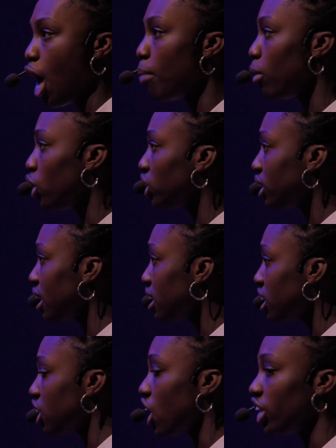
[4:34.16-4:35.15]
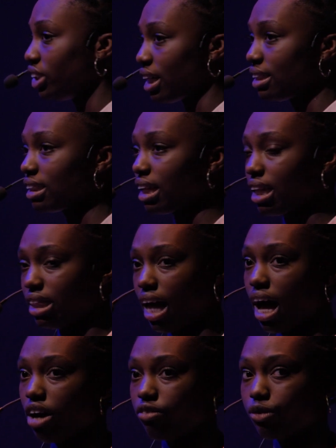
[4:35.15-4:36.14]
Emotions are just like
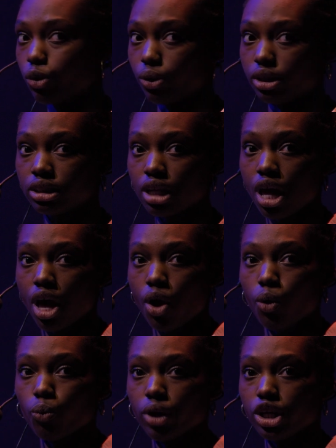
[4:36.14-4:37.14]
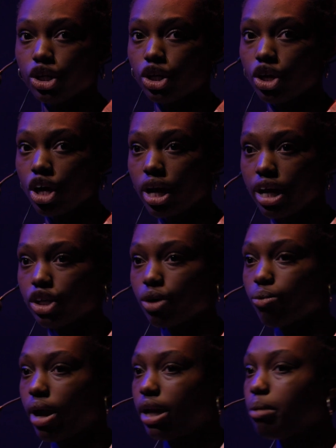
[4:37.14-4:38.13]
that, of course. When you're in
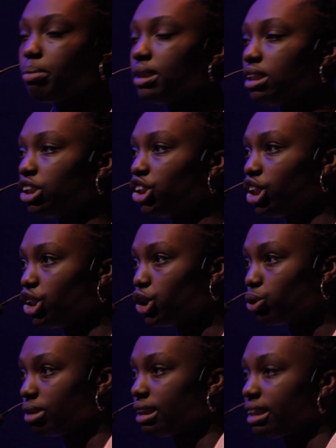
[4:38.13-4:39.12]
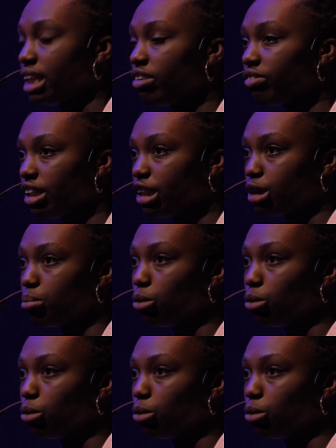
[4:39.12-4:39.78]
your ready position to receive these